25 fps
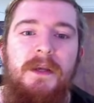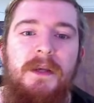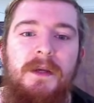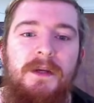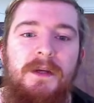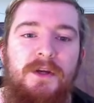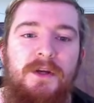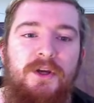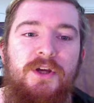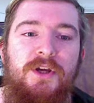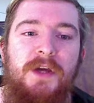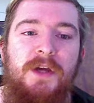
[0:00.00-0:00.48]

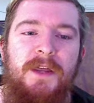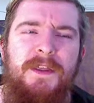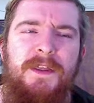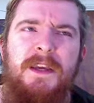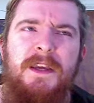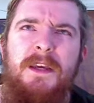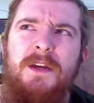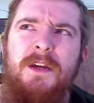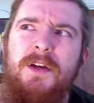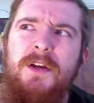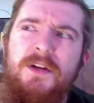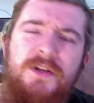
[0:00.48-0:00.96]
I
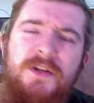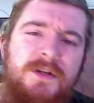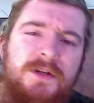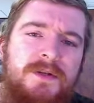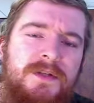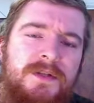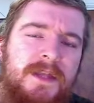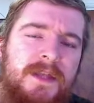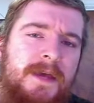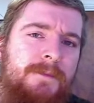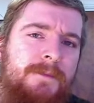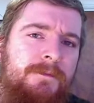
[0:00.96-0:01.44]
think you can
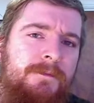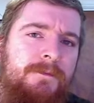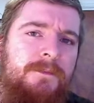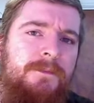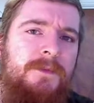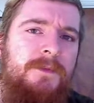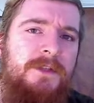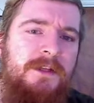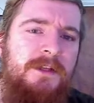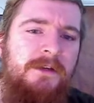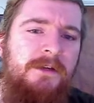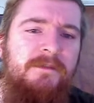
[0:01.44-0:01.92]
use them
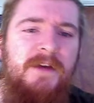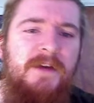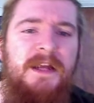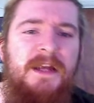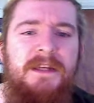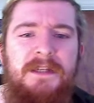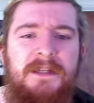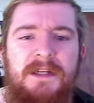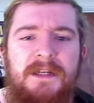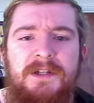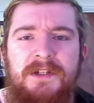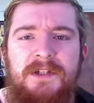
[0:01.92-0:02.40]
to your
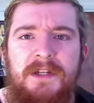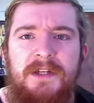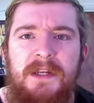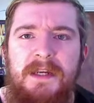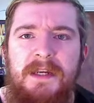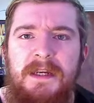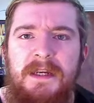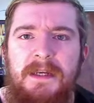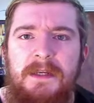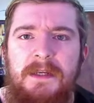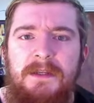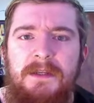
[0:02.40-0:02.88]
advantage to
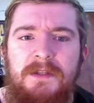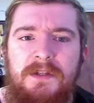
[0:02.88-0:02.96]
like